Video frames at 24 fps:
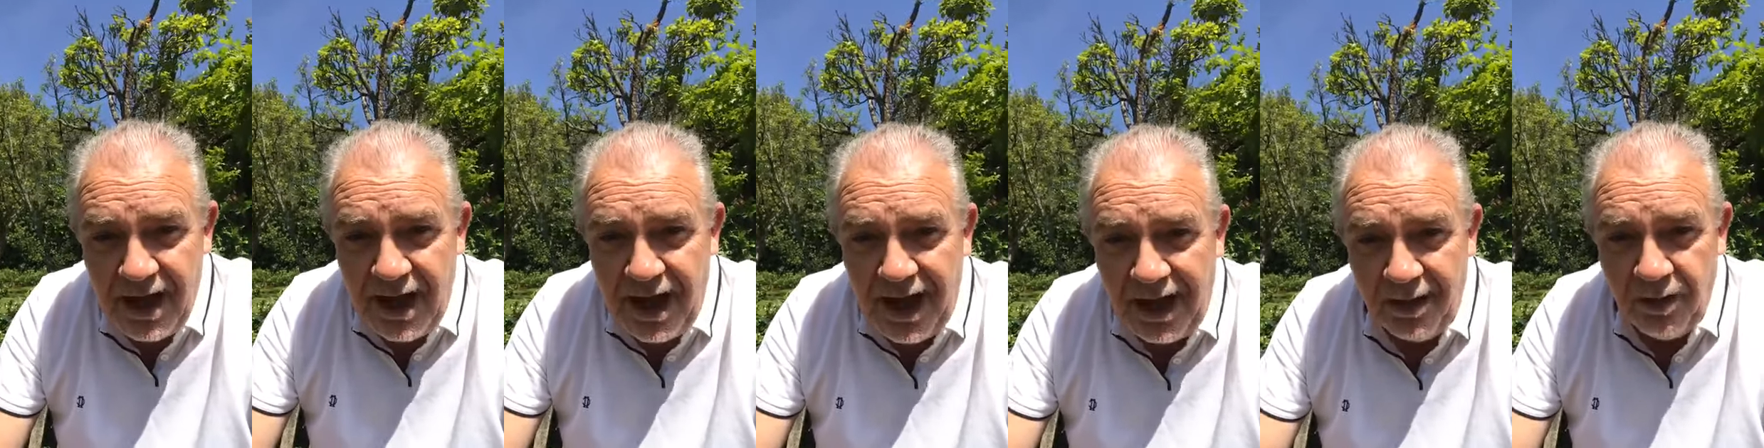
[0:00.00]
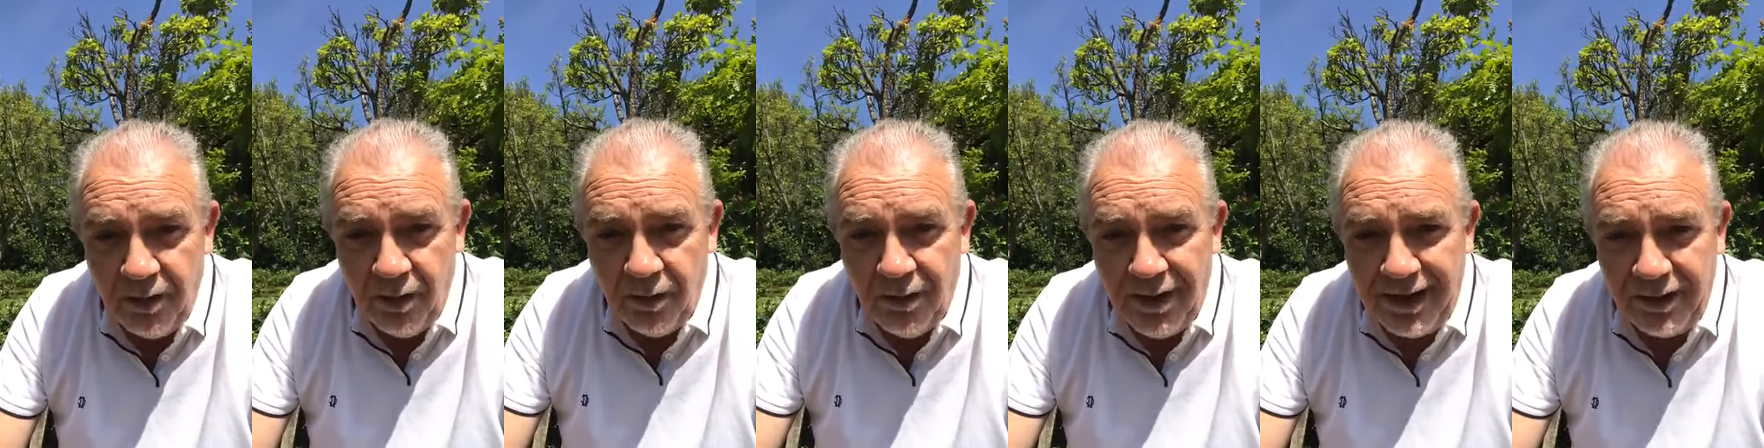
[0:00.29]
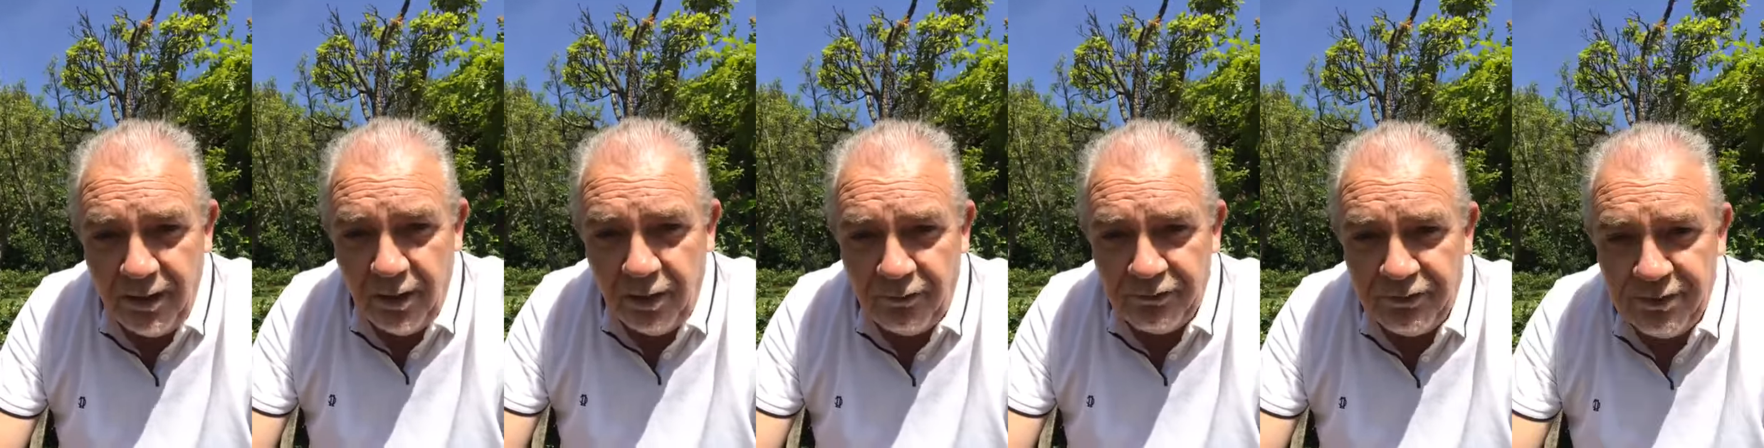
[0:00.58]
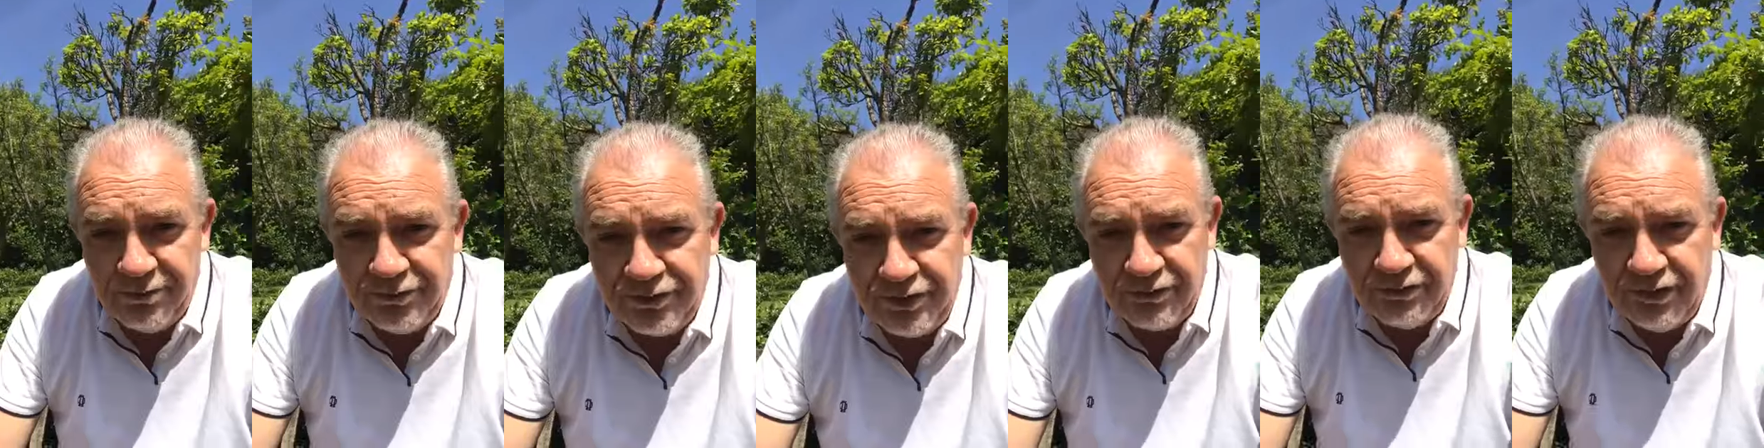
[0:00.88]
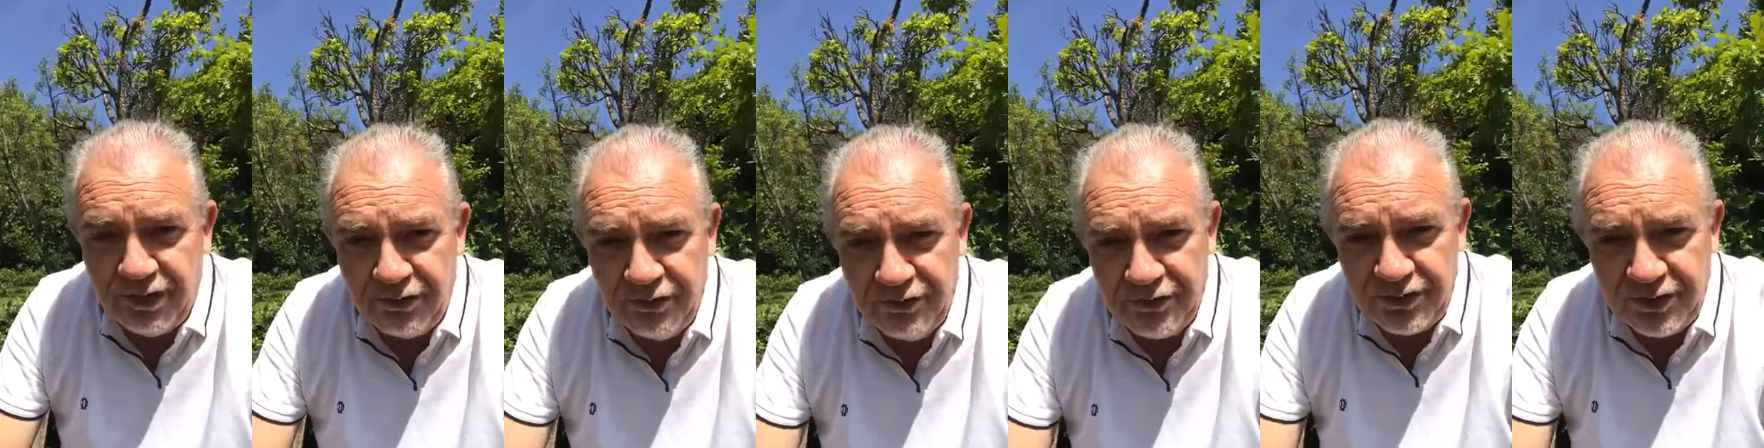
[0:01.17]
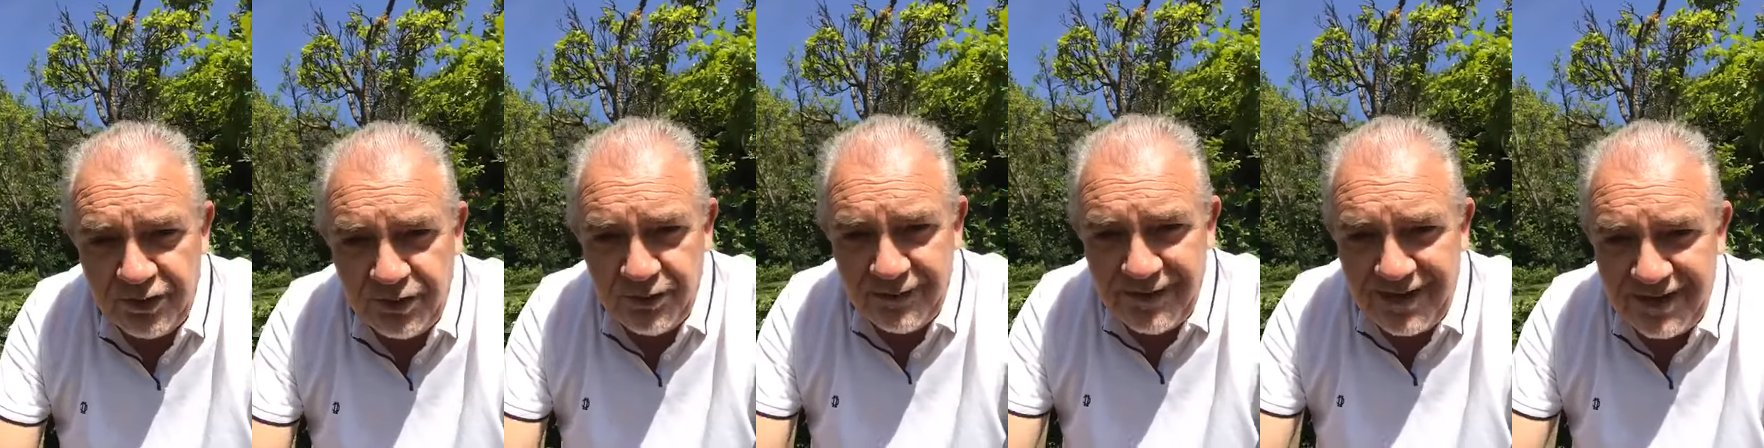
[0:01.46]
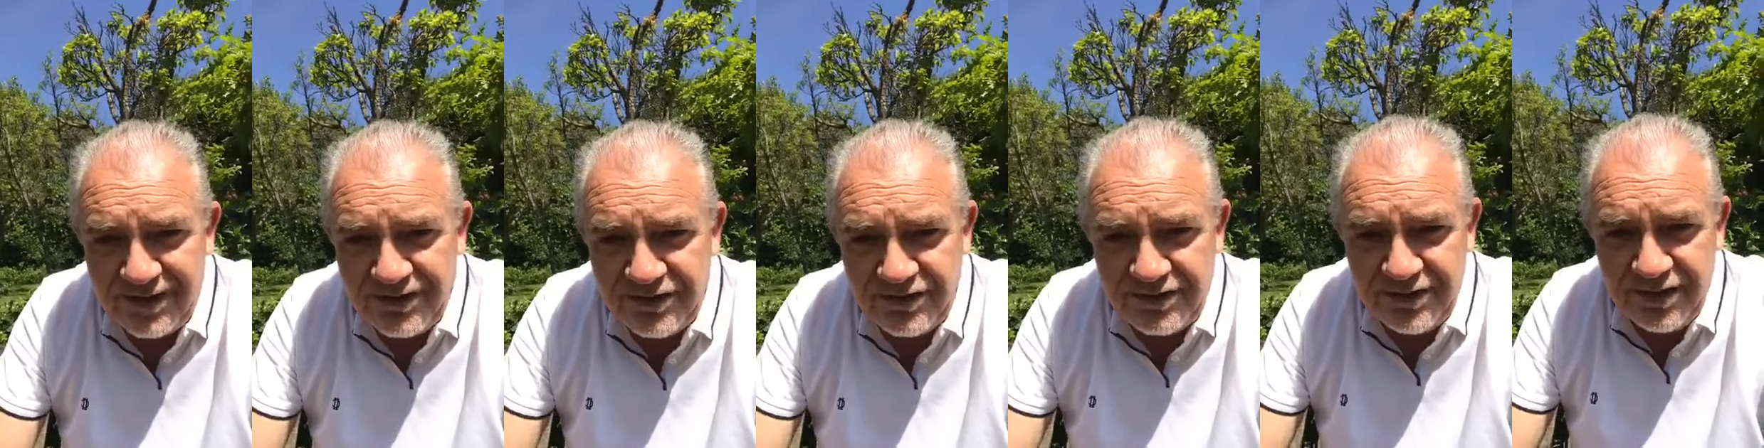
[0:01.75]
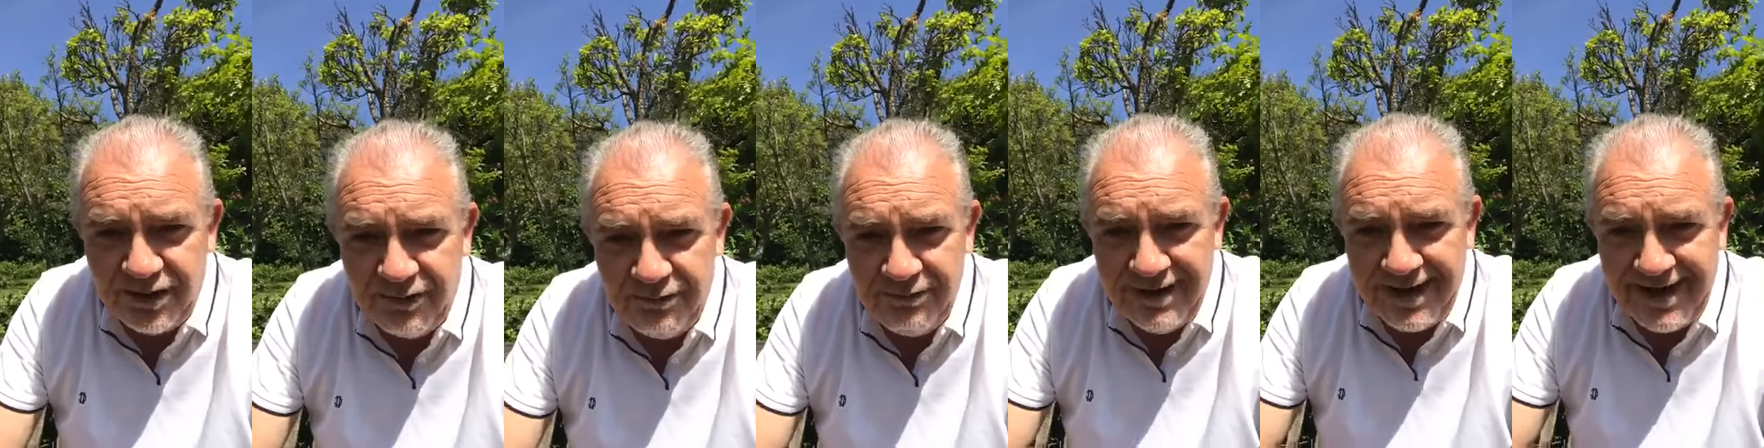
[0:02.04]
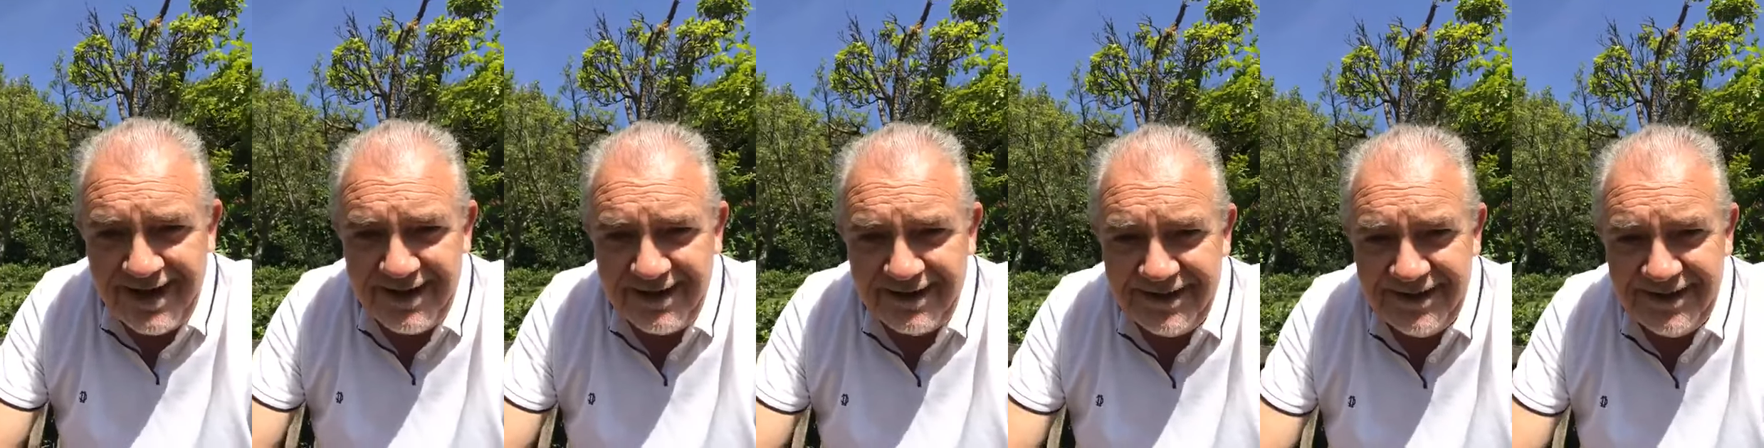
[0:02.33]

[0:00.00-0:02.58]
Hello, hello from Toronto. That's Lorraine